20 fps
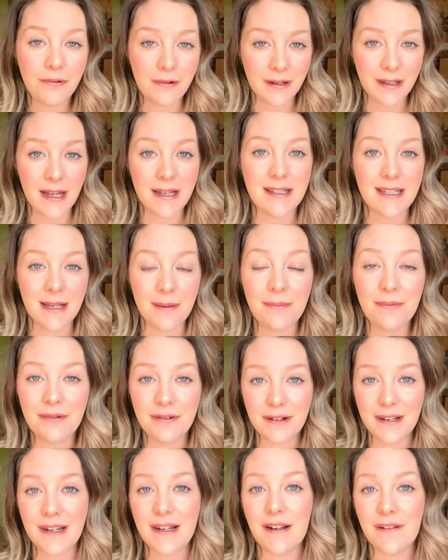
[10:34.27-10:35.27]
getting
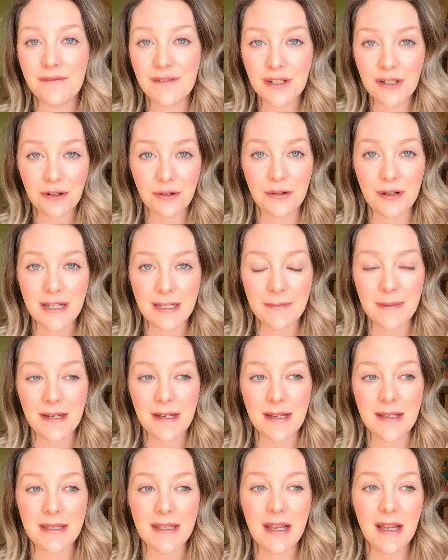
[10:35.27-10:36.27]
pre-loved toys,
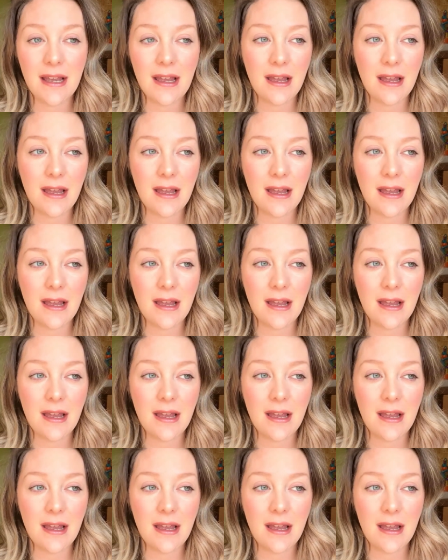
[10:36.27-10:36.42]
because